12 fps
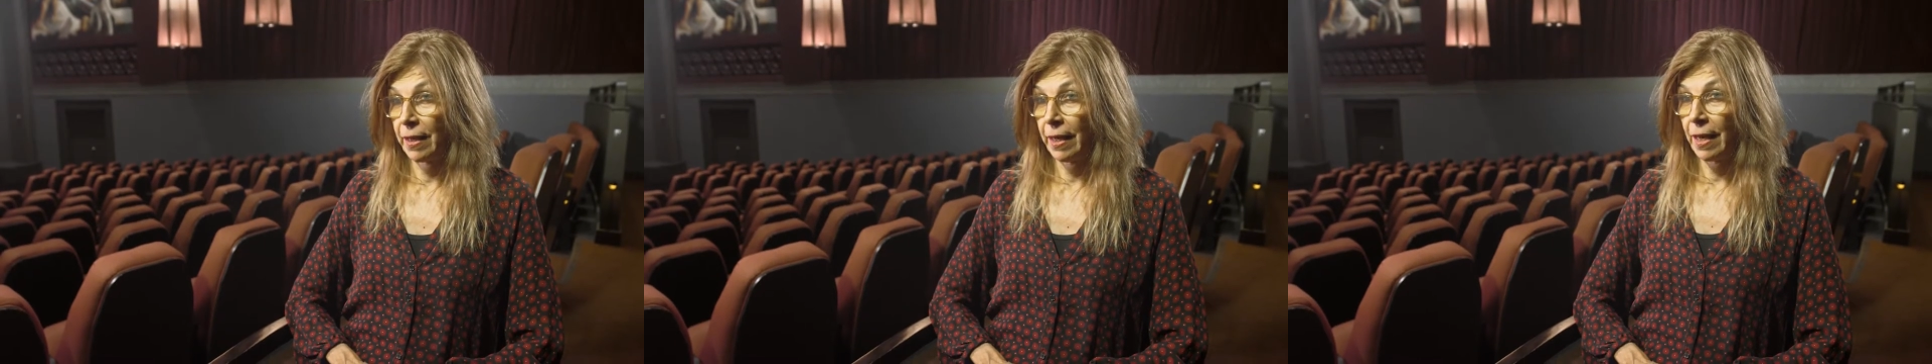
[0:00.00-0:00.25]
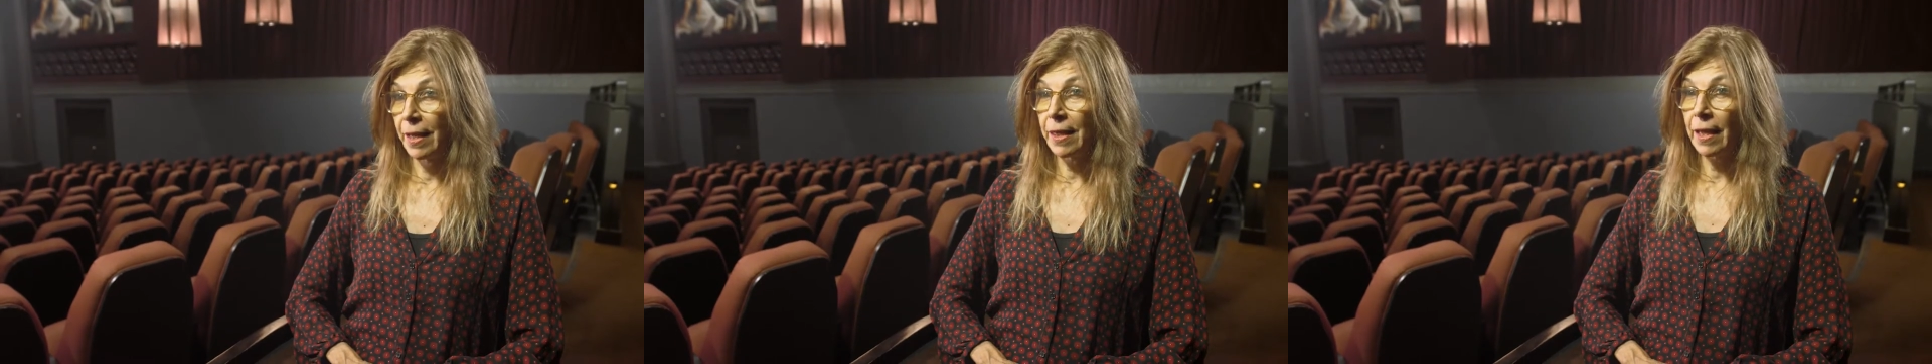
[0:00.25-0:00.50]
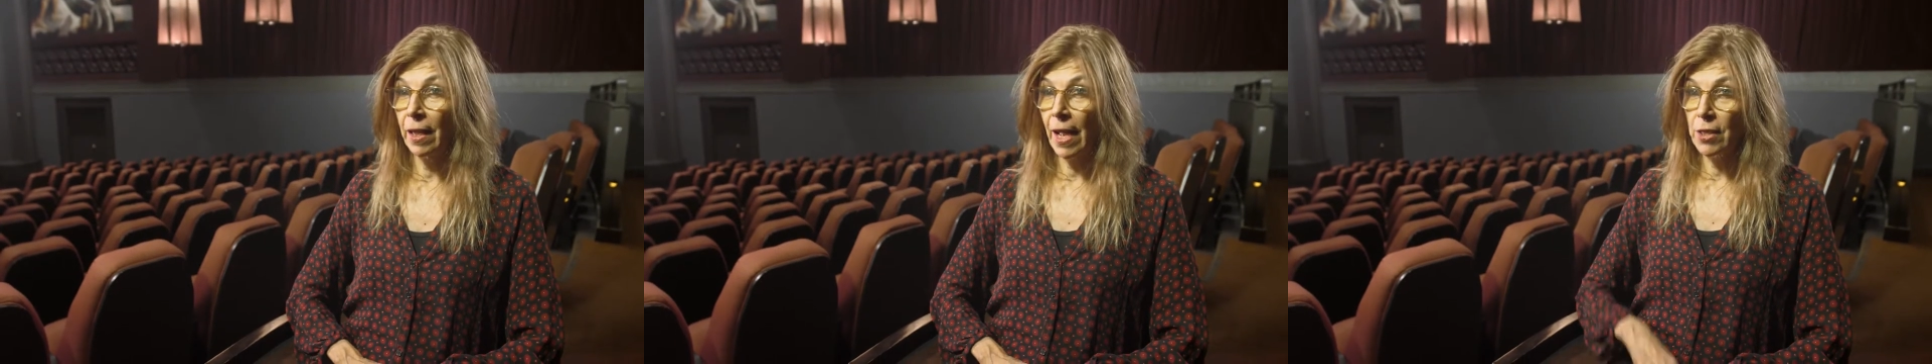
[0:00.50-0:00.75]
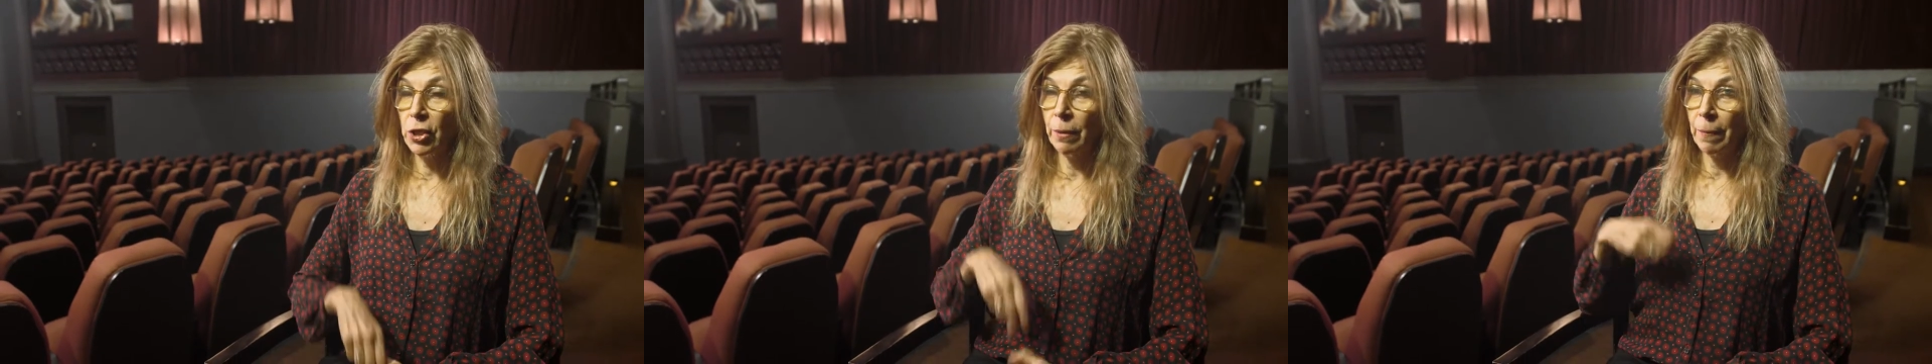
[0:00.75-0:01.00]
and I think
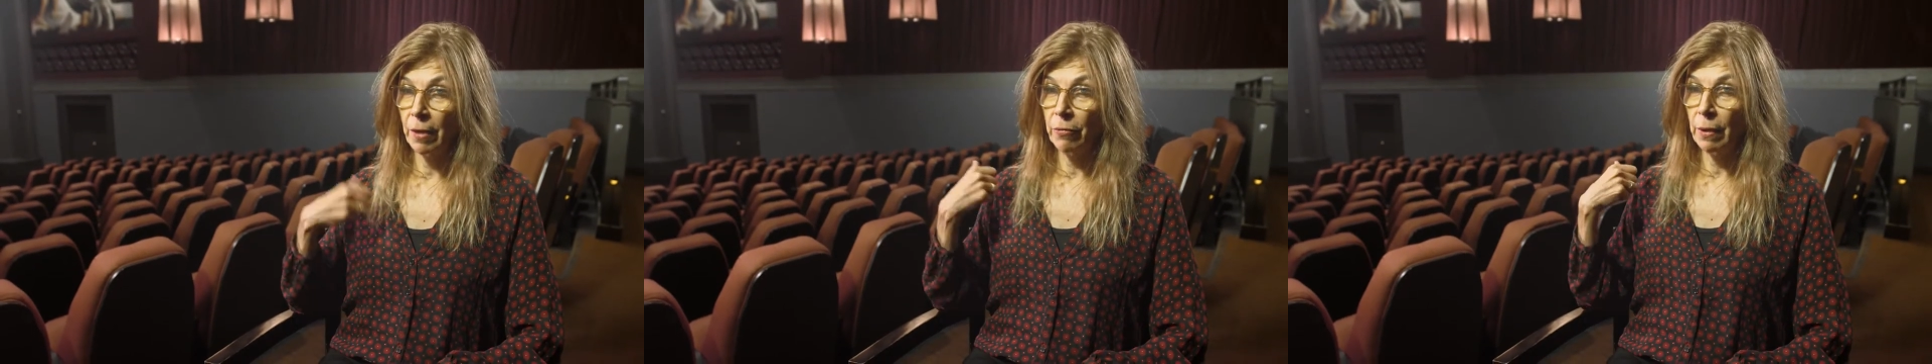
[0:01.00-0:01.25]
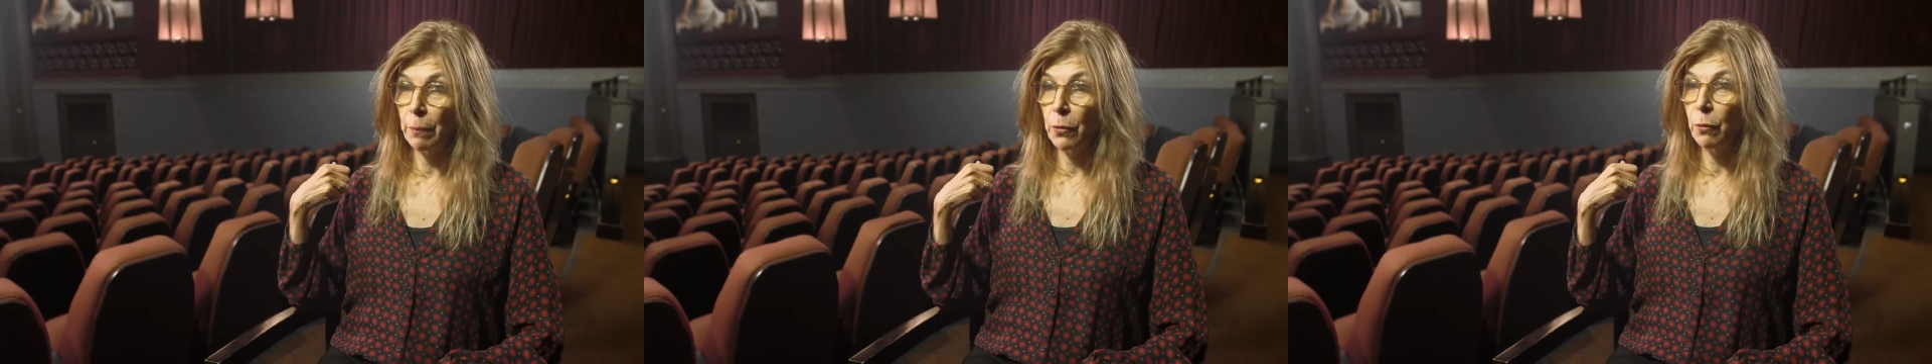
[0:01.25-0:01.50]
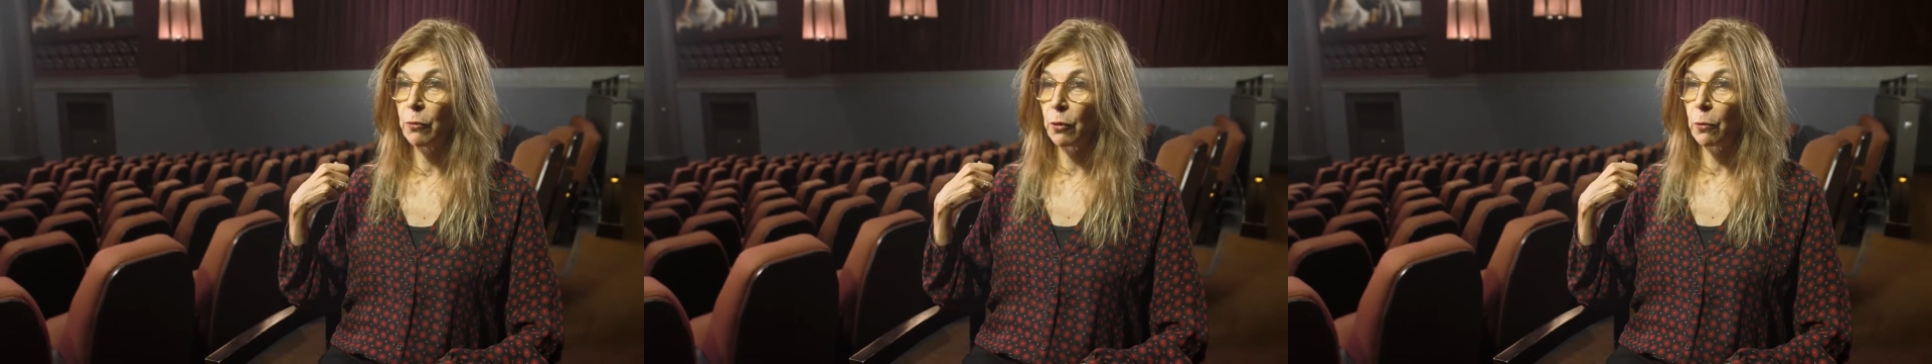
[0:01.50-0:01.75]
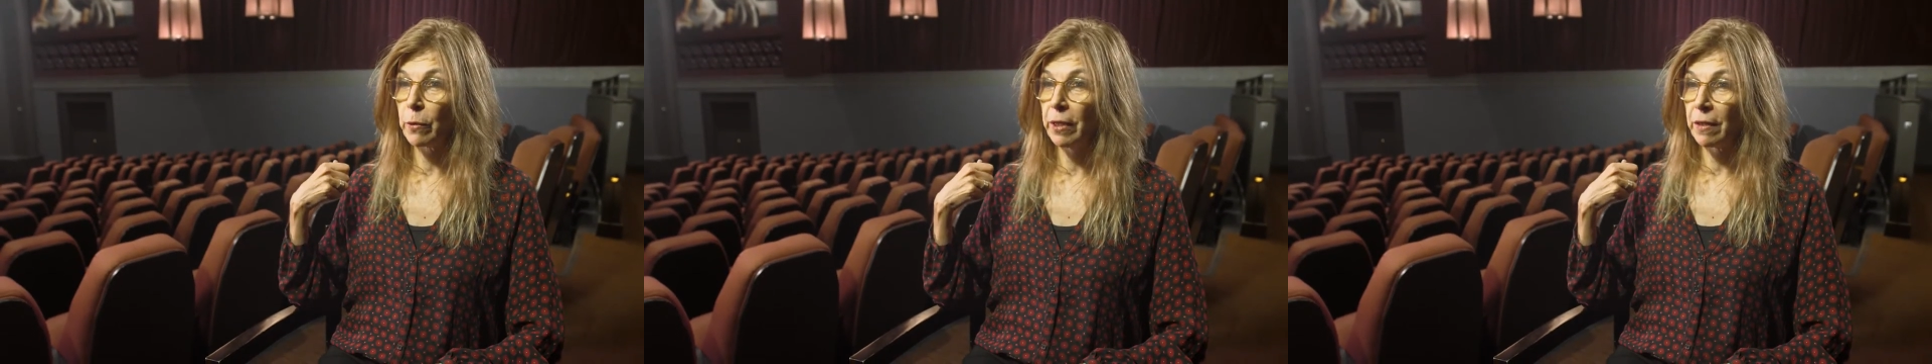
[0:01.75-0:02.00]
actually my film Boom
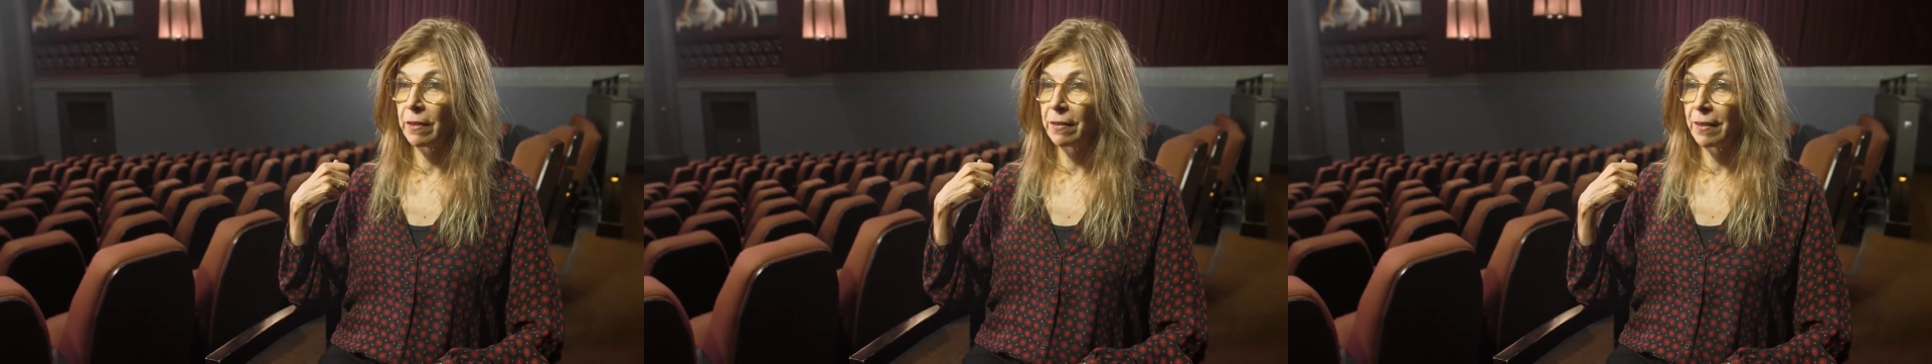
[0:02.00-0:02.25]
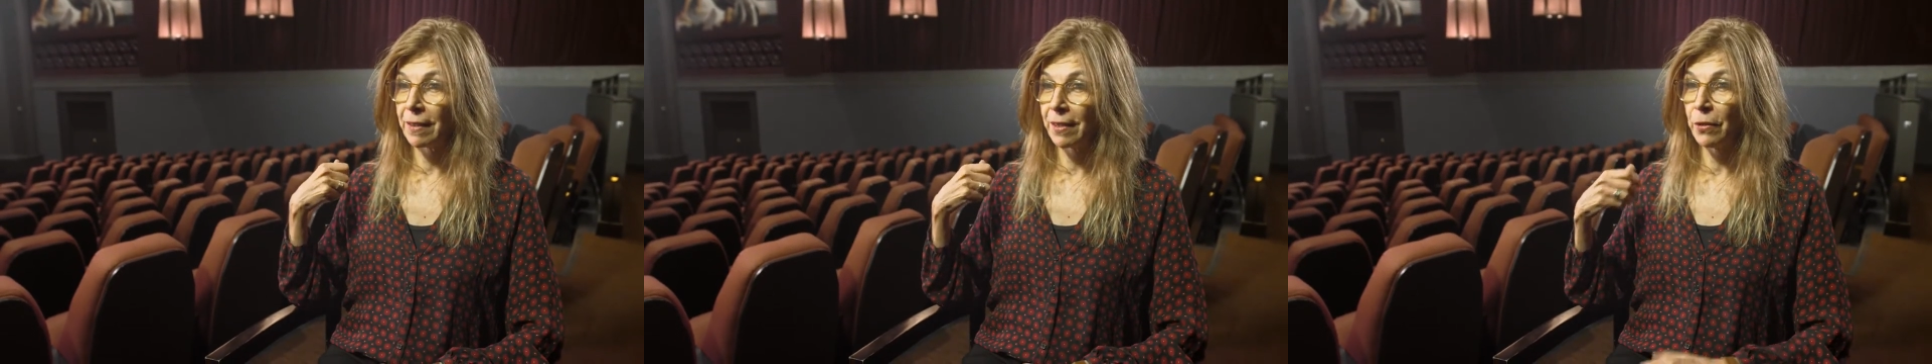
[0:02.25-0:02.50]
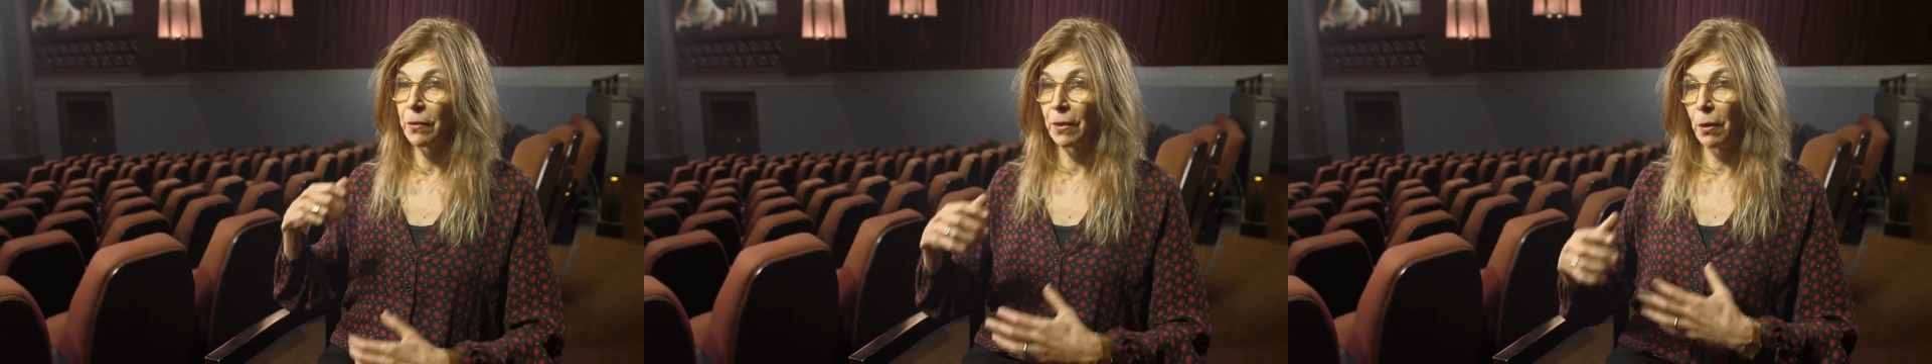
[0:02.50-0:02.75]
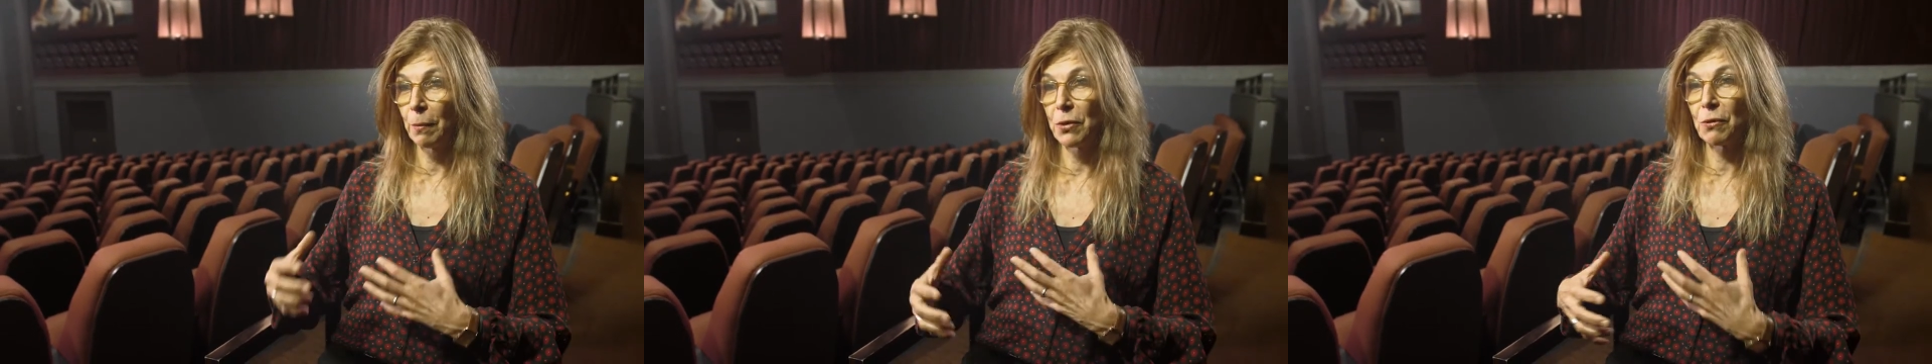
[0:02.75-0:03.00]
for Real, you
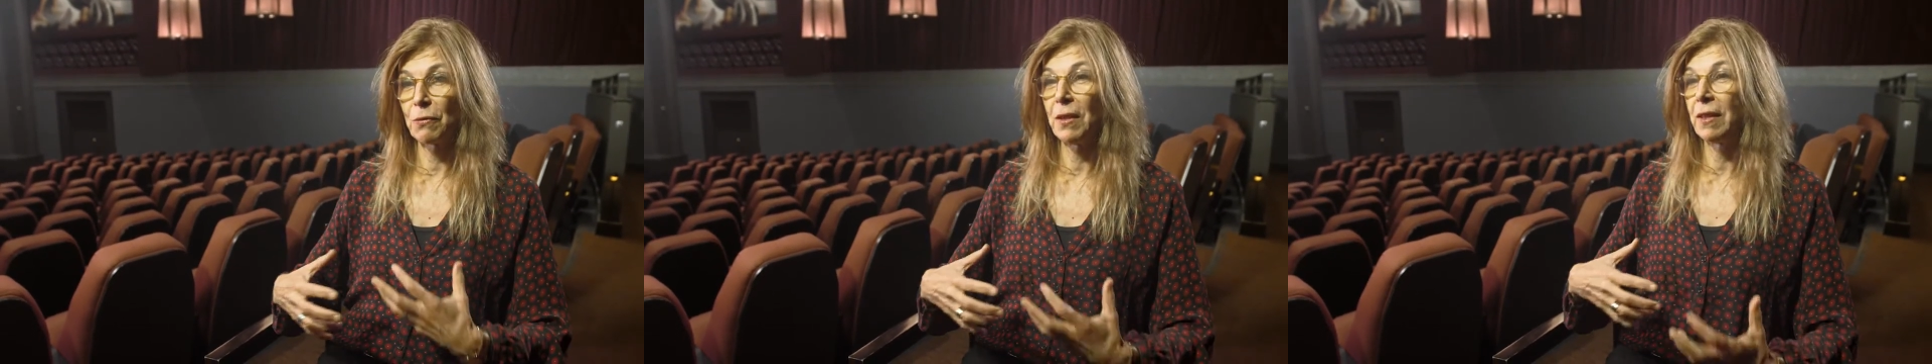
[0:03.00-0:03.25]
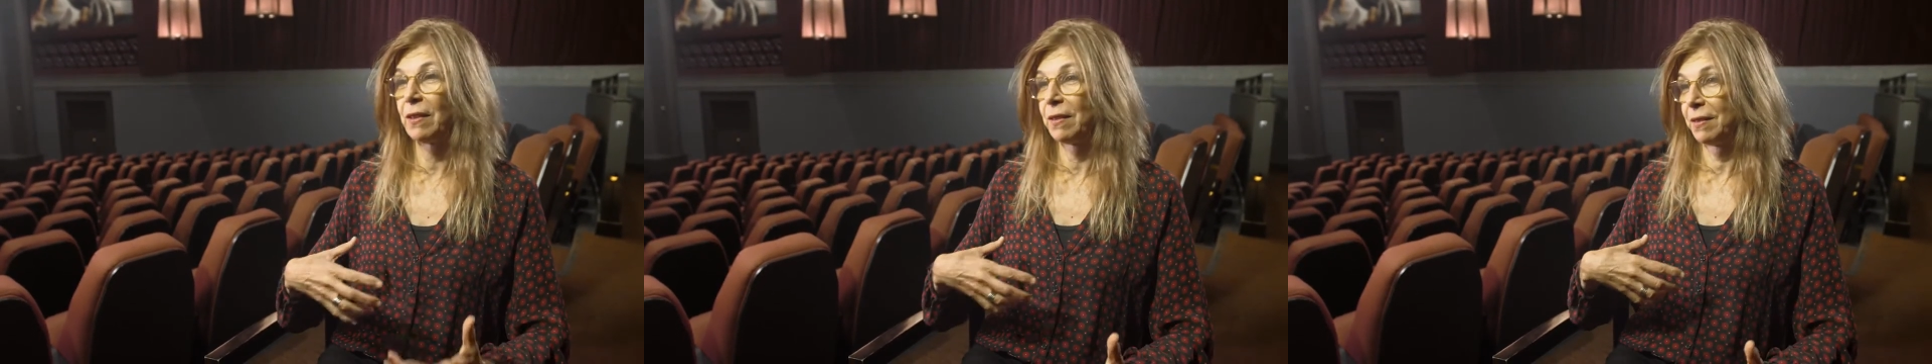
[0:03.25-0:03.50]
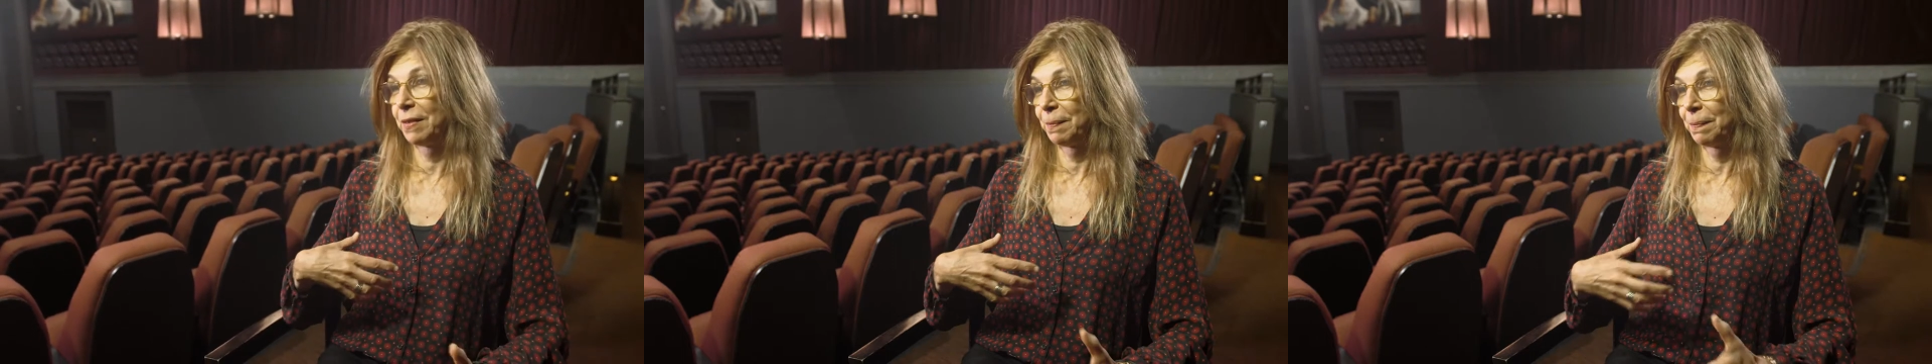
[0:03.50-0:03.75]
can almost feel